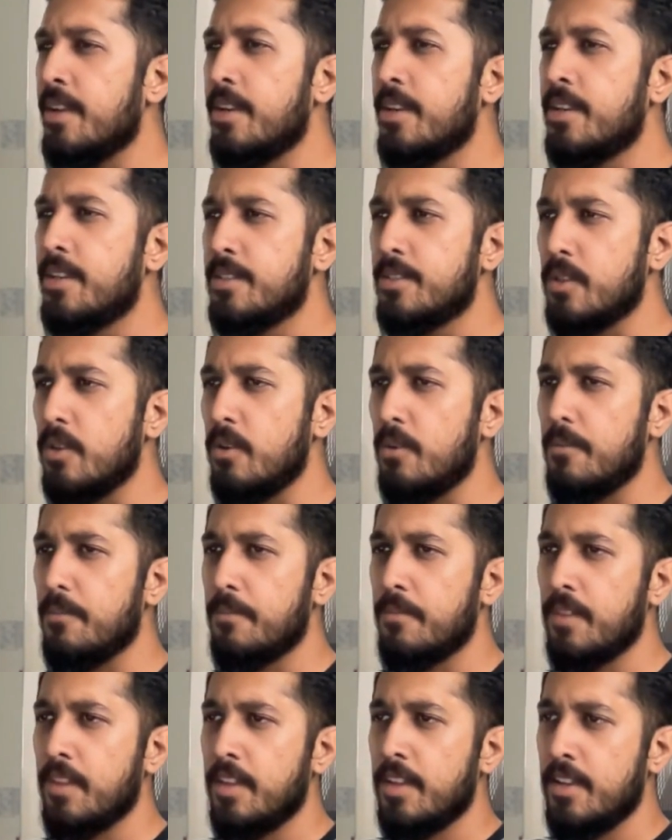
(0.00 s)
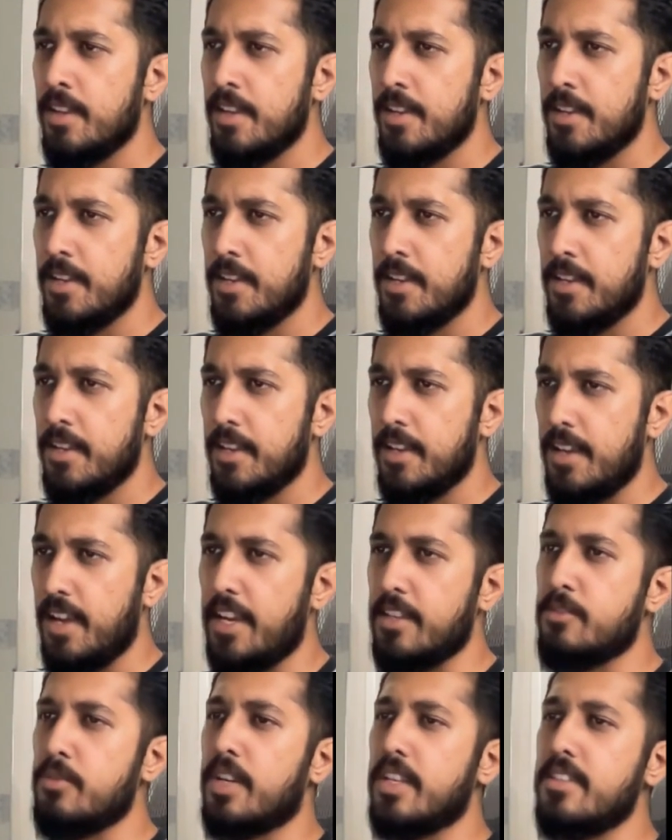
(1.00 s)
So
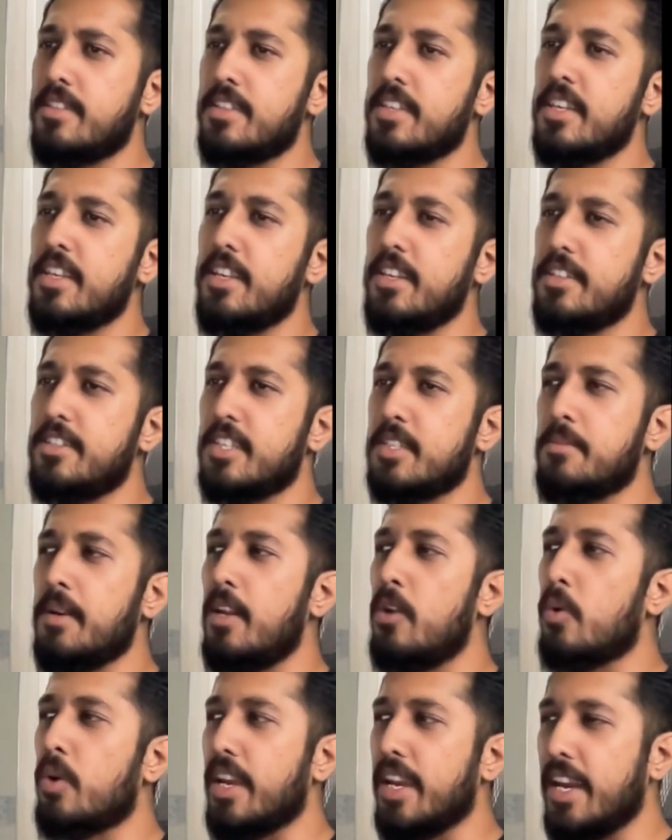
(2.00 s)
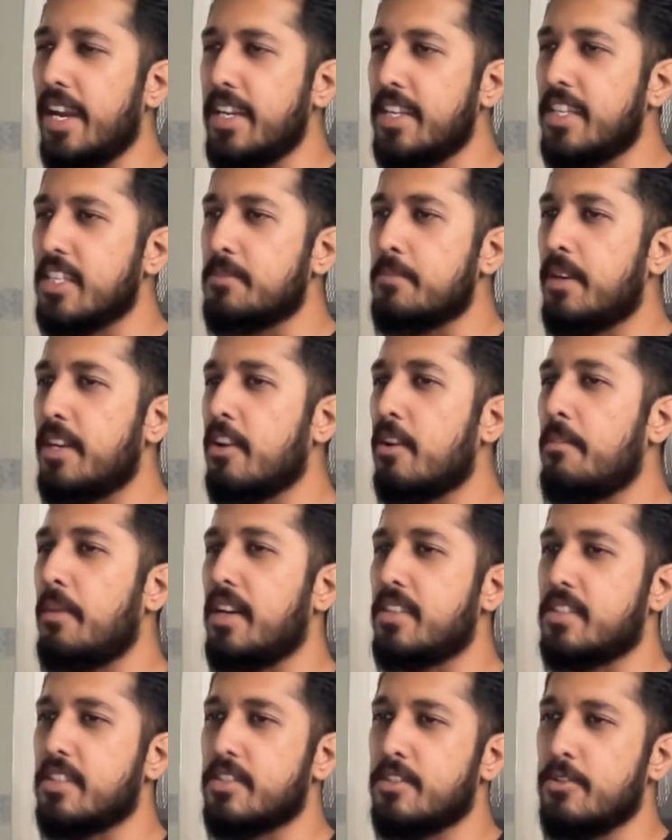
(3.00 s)
as you can see, just by looking at this particular
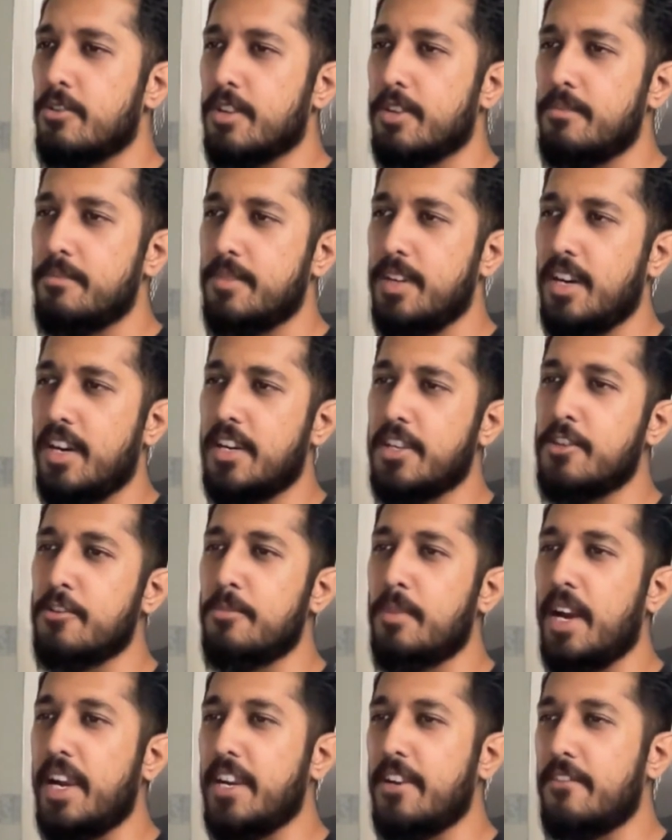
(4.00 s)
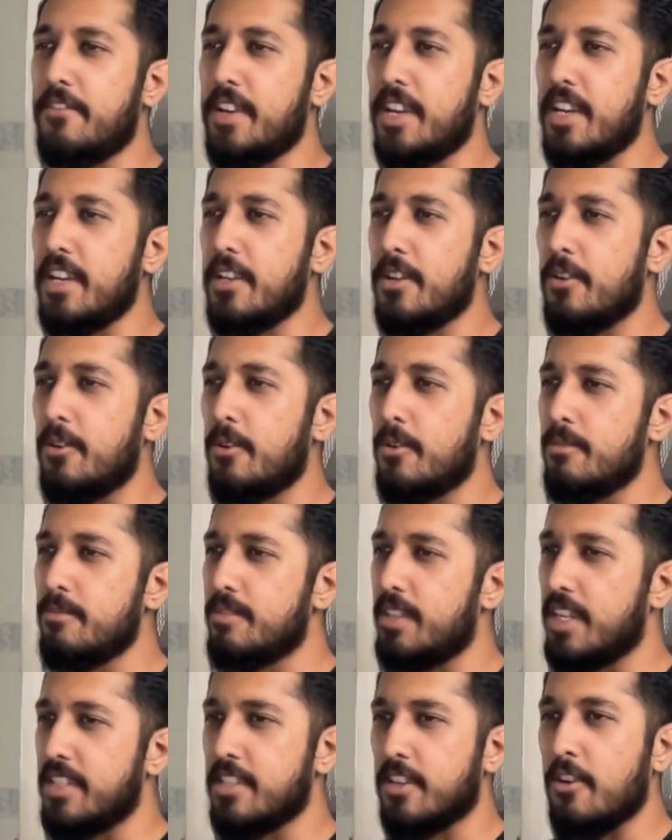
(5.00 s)
Master's theorem, you might feel,
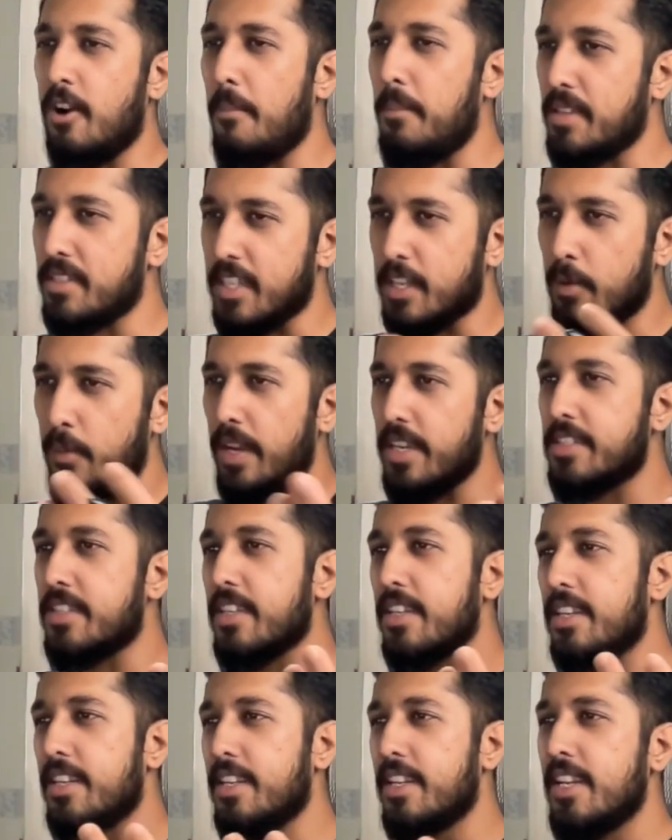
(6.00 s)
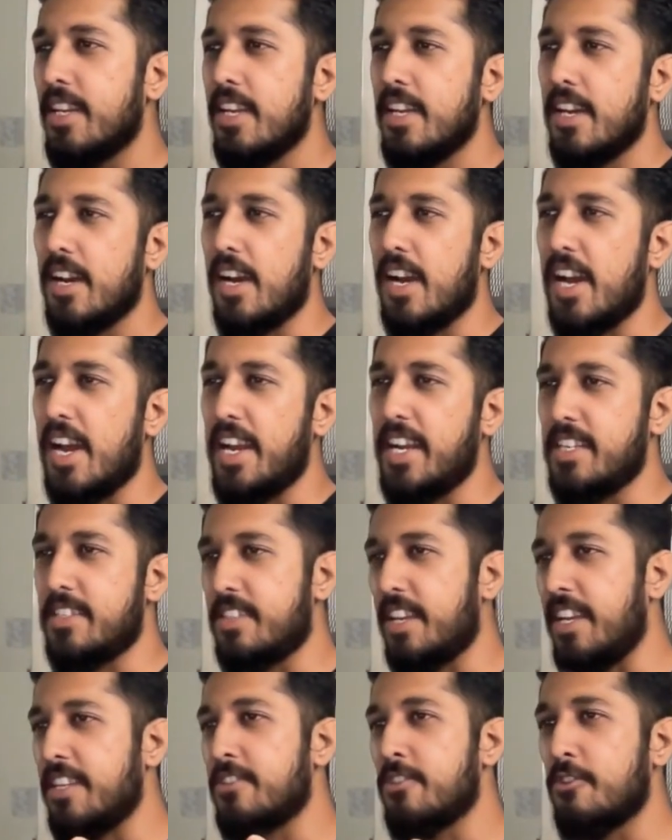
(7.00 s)
there is a complex equation. It
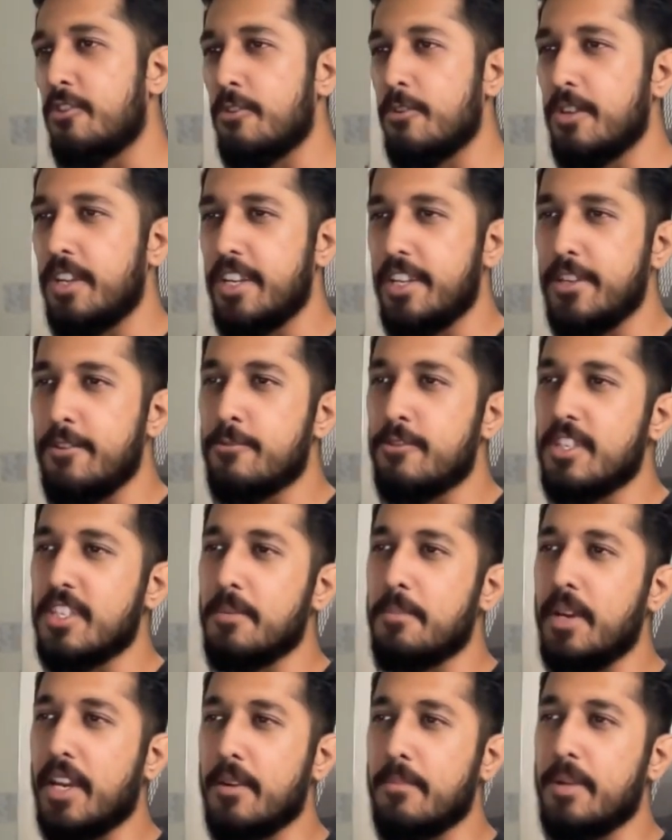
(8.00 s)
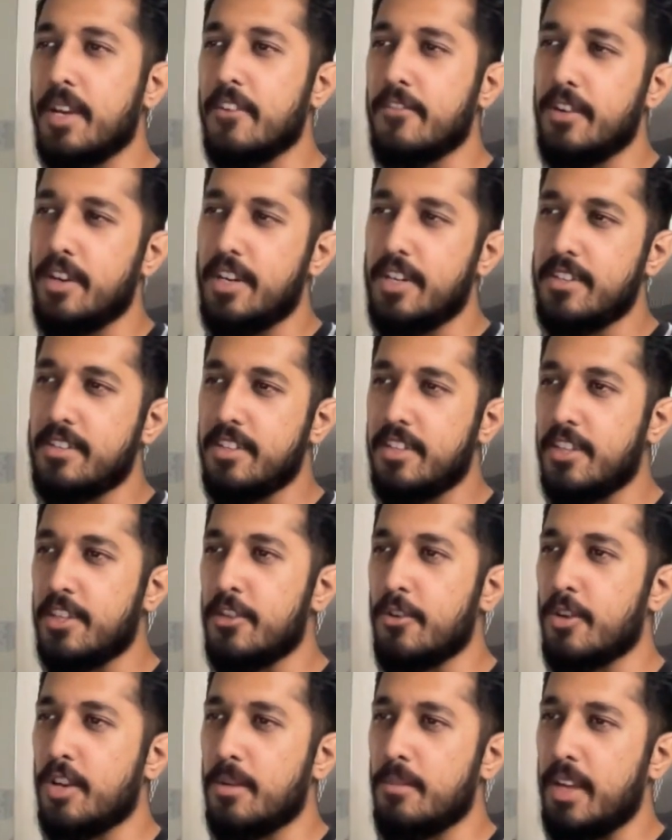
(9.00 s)
says, it uses a big words in the
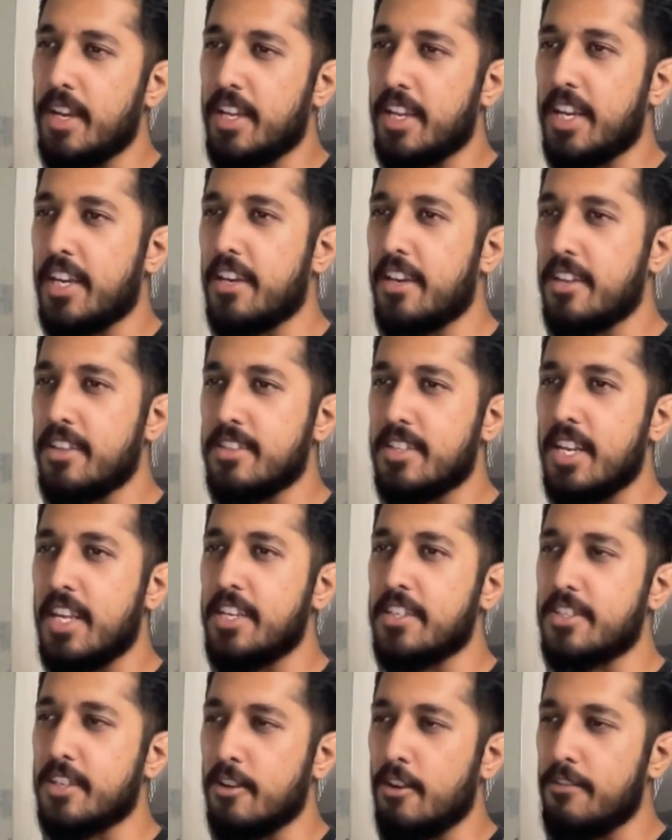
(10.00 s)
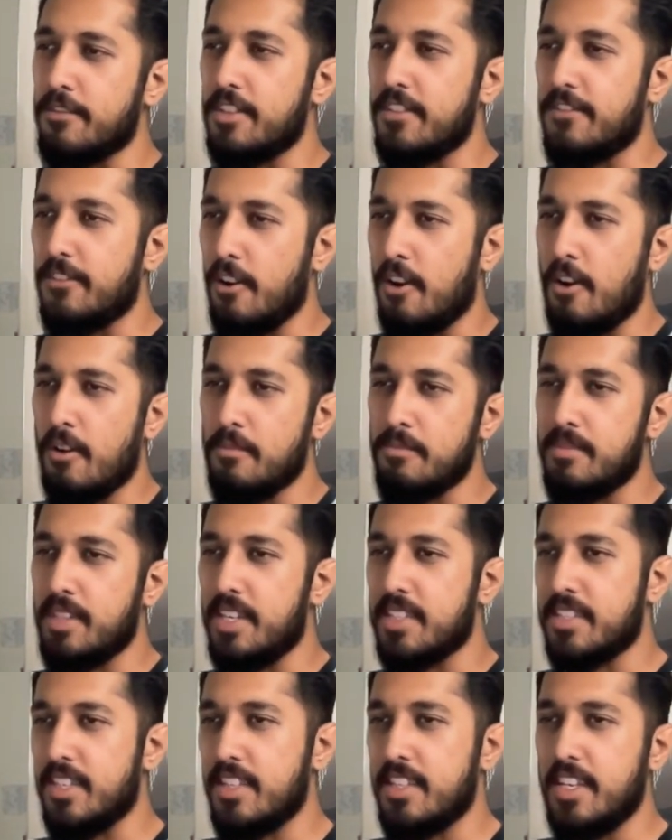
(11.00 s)
theorem like recurrence relation of the form,
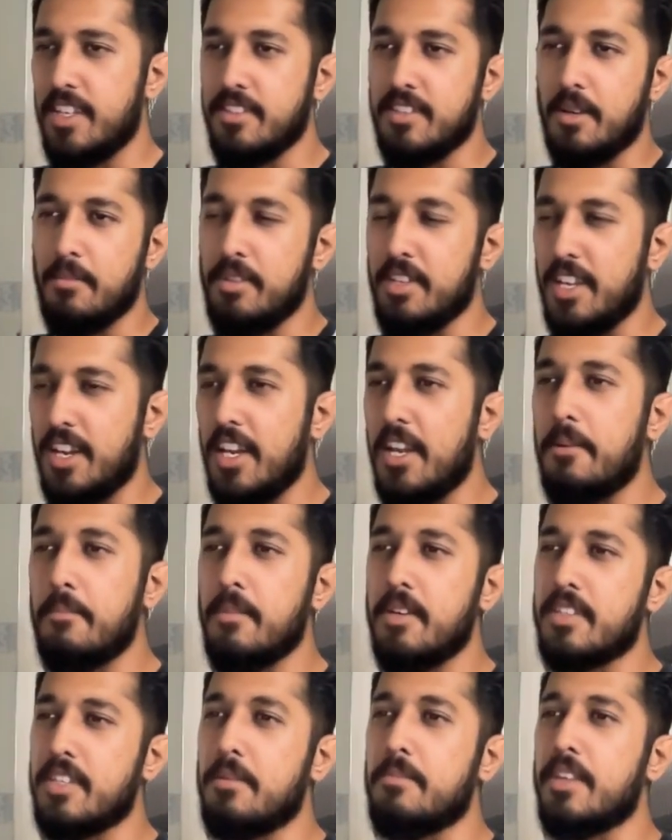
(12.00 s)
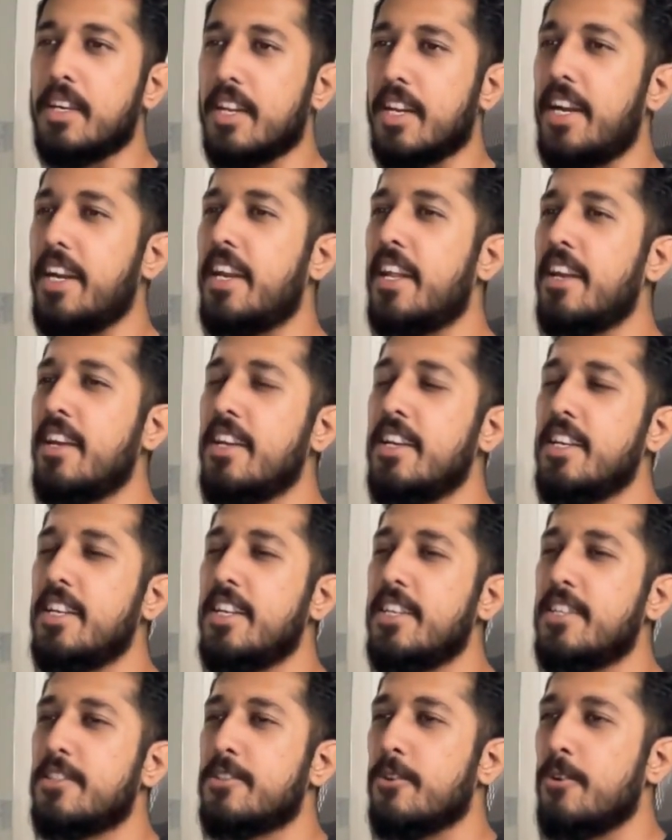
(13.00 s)
this and this, some real number, something, right?
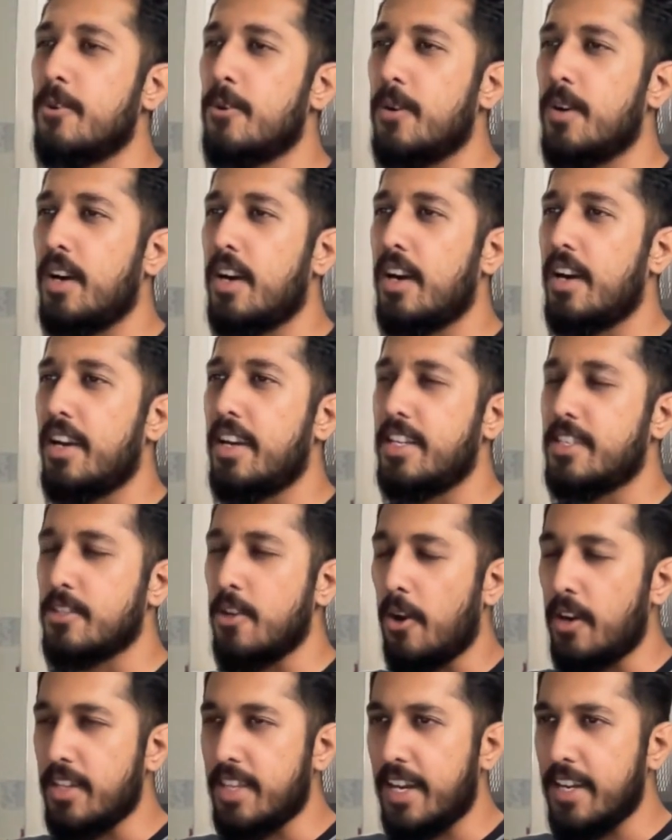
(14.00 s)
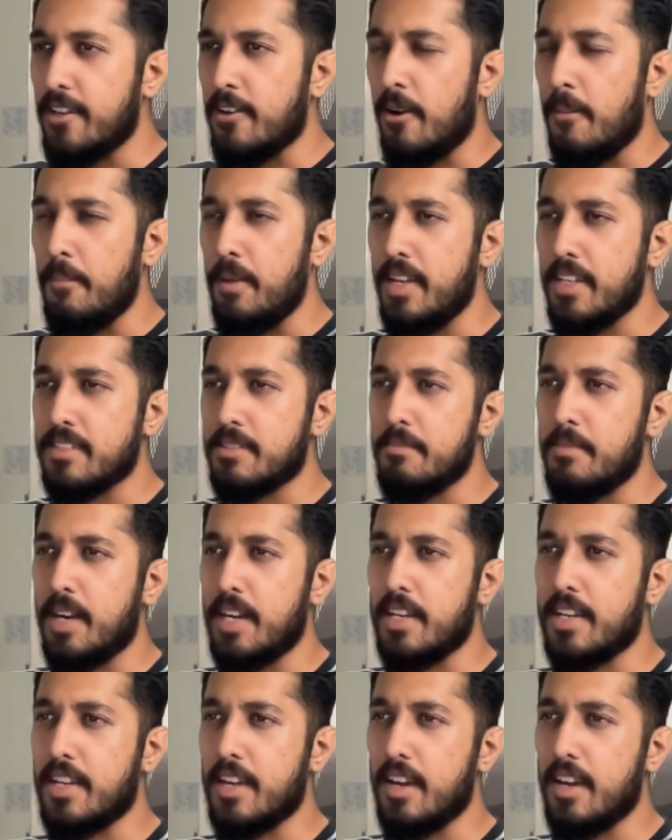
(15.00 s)
So it's not that complex, but